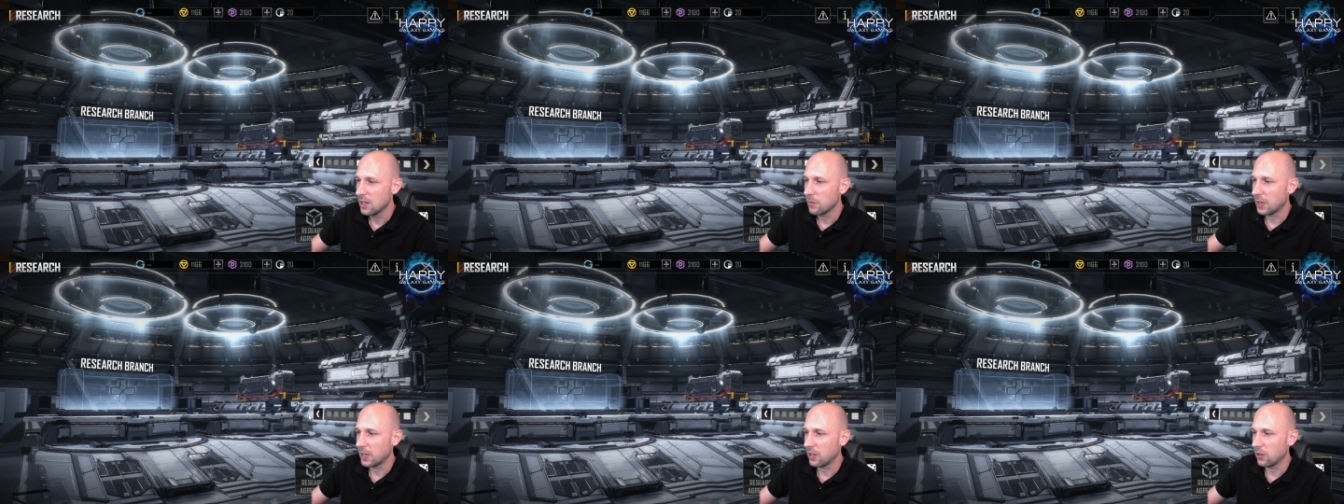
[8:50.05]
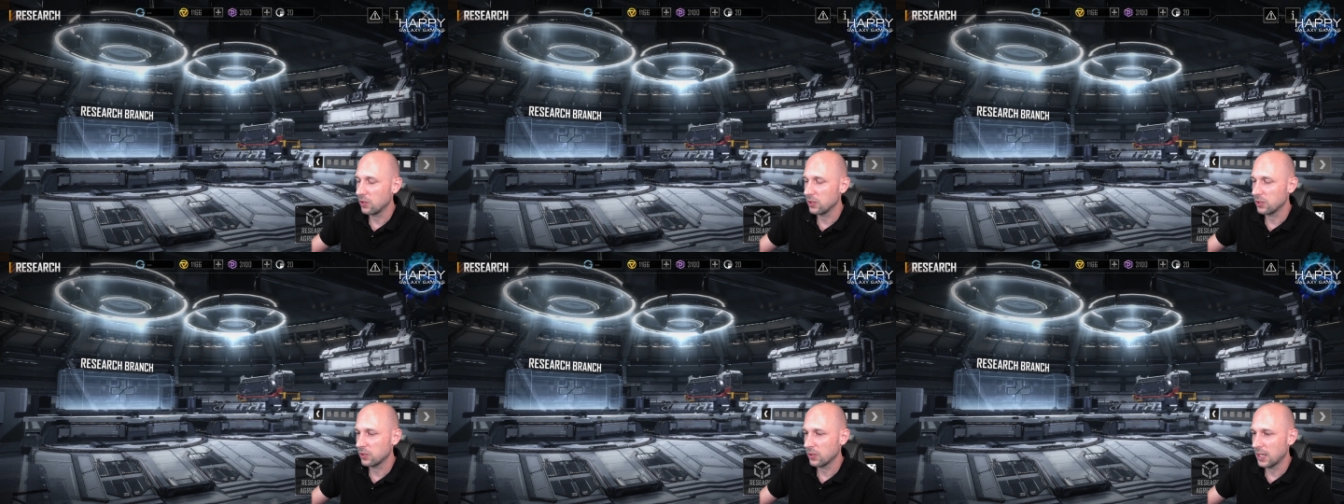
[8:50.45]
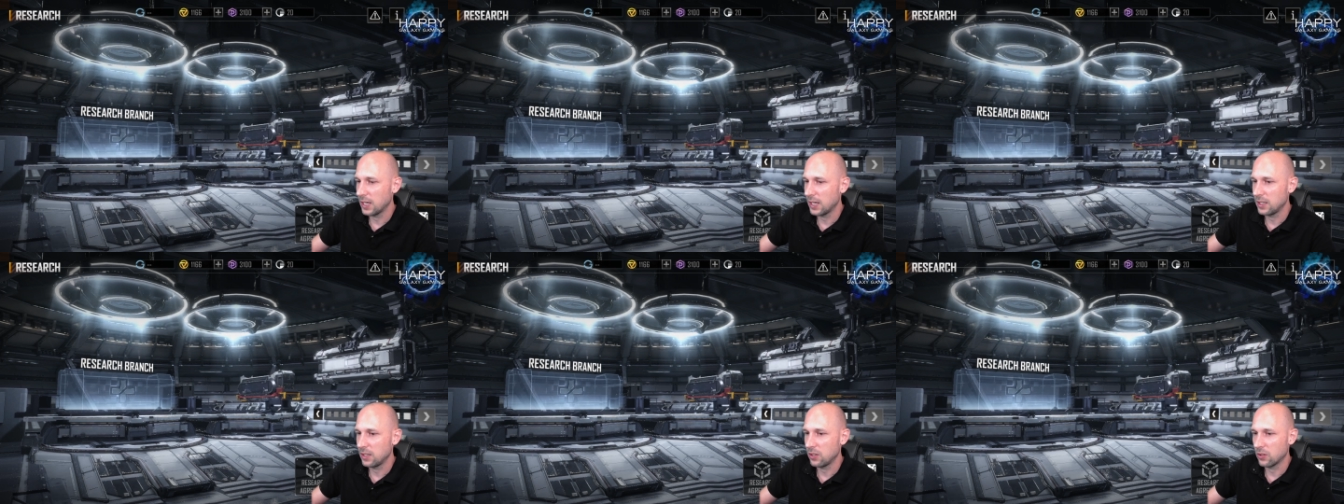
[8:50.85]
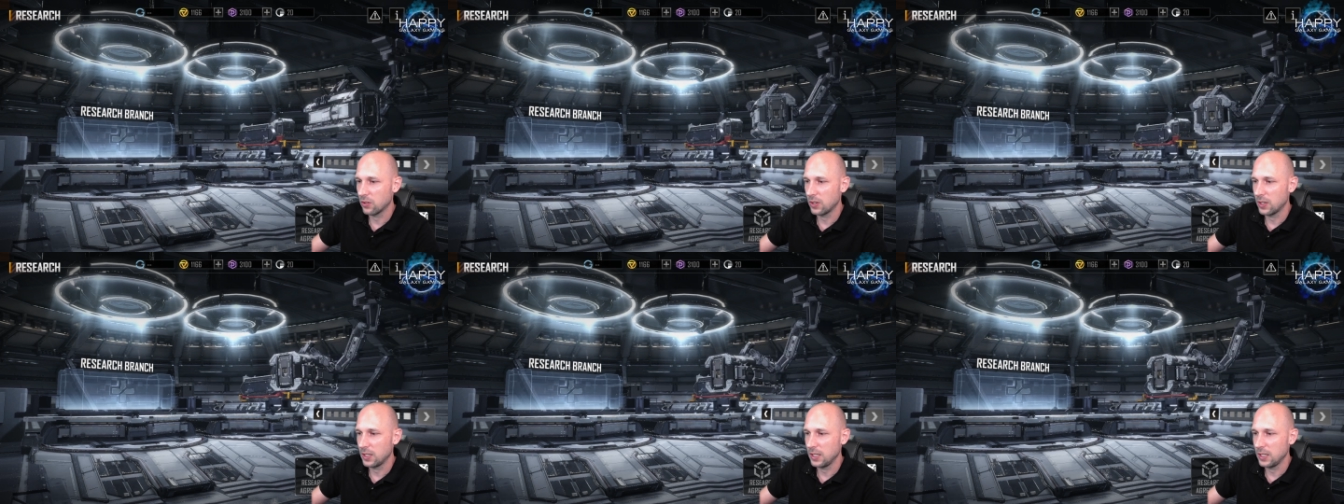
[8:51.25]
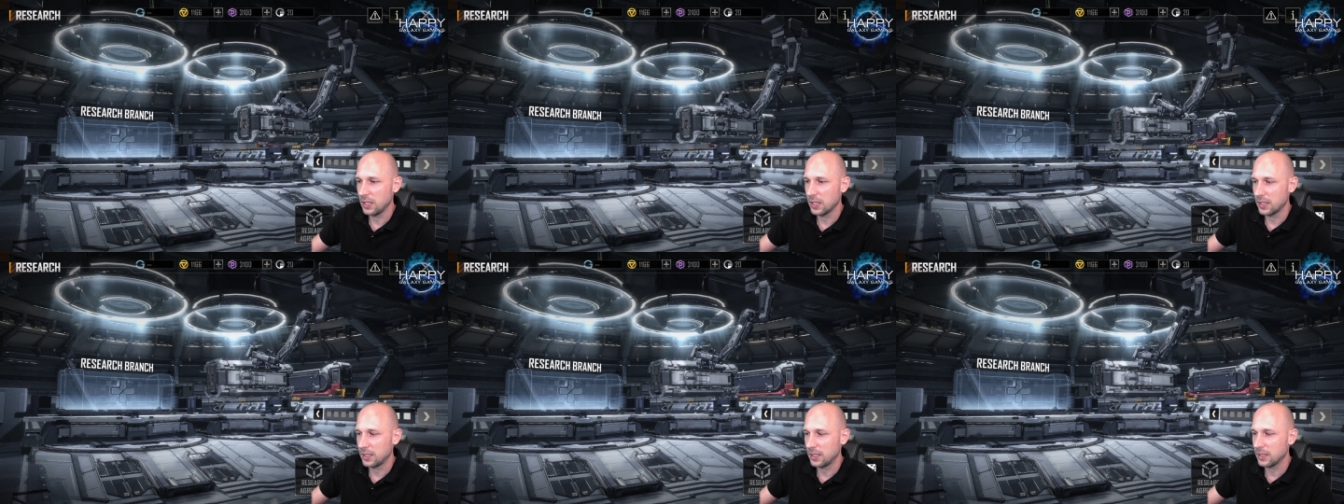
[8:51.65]
but I also had it
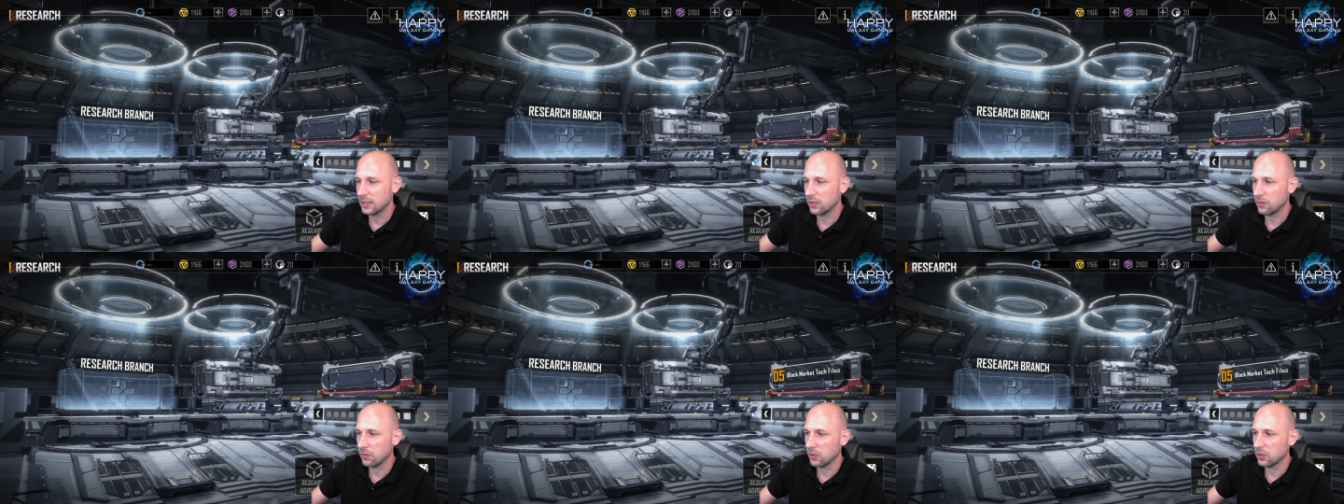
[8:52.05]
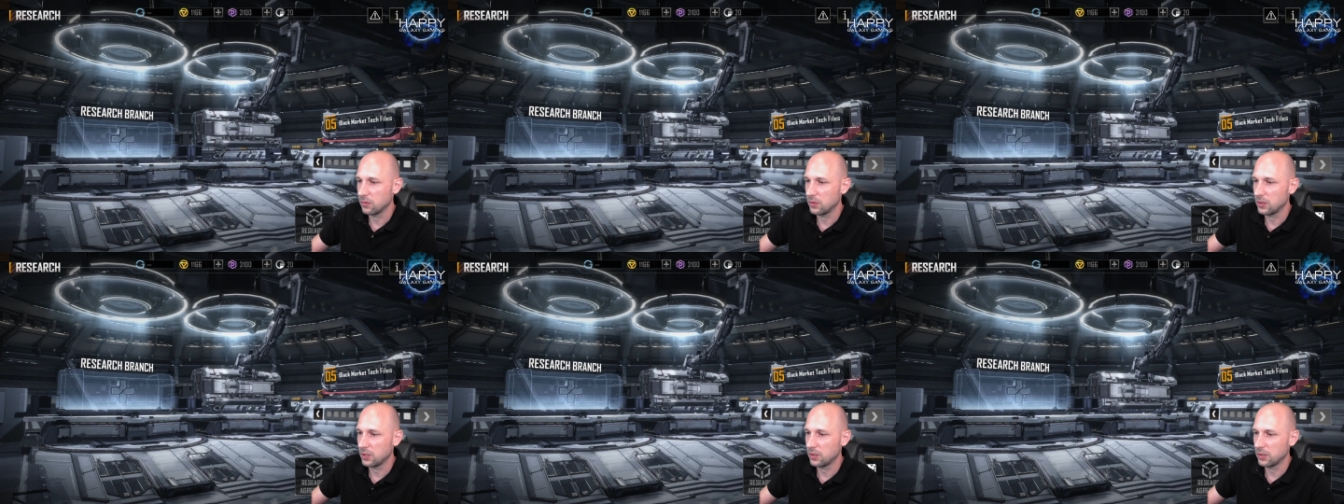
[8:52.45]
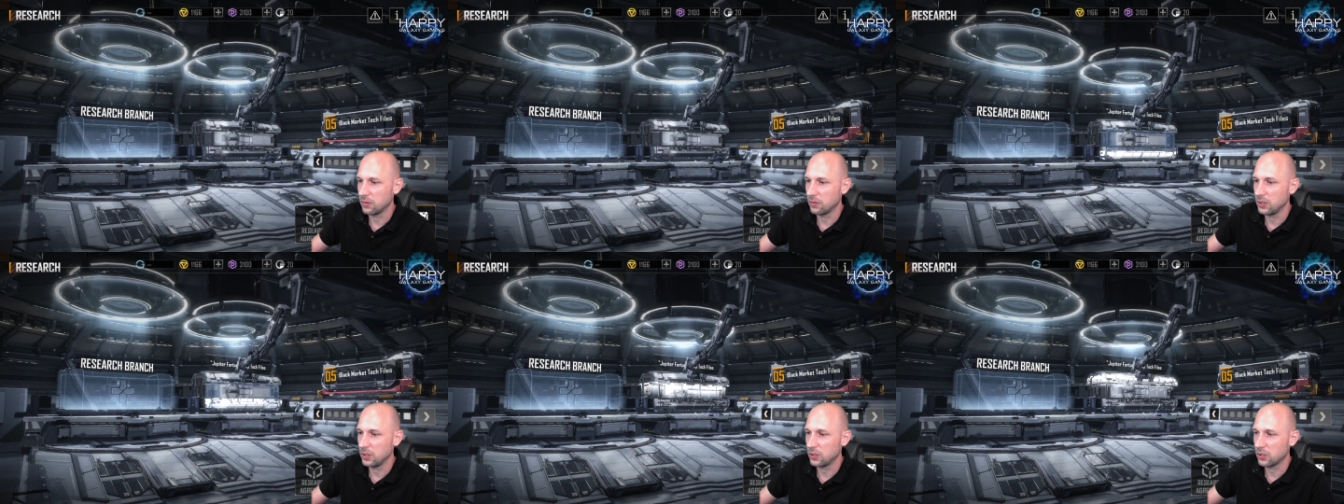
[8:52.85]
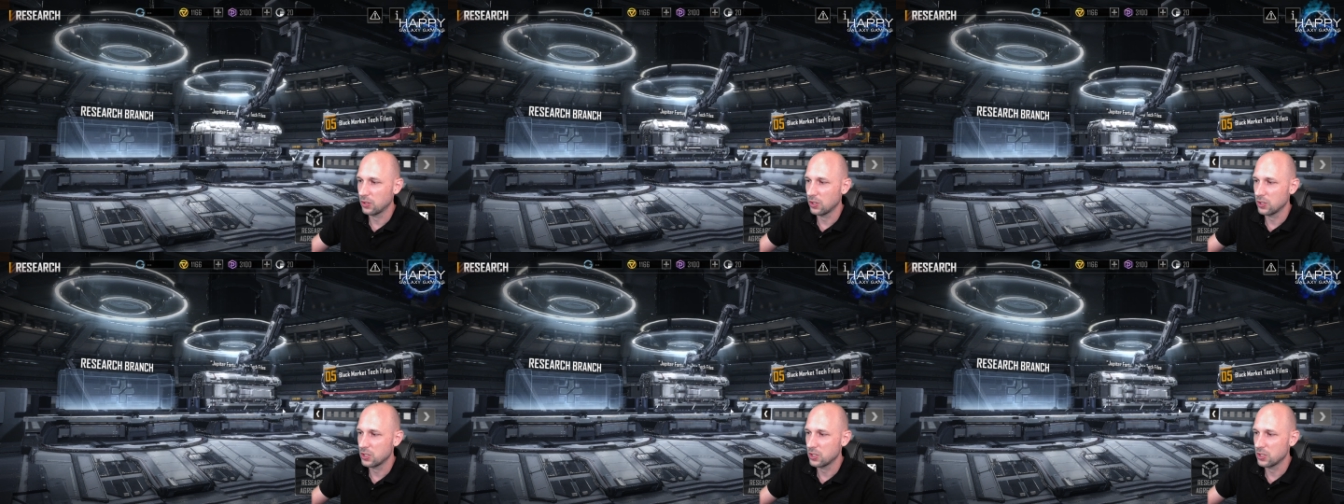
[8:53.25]
already, I think this was with the research